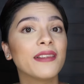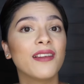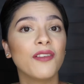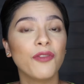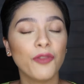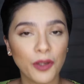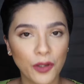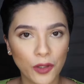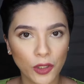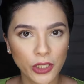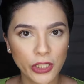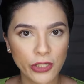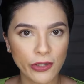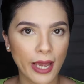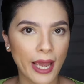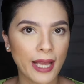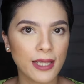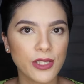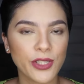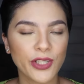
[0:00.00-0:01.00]
difficult to
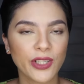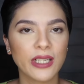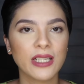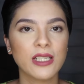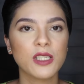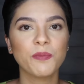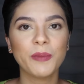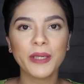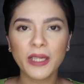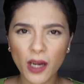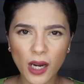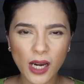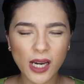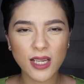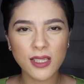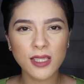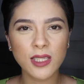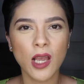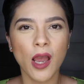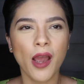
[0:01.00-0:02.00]
answer is
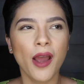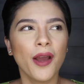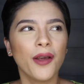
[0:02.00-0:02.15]
because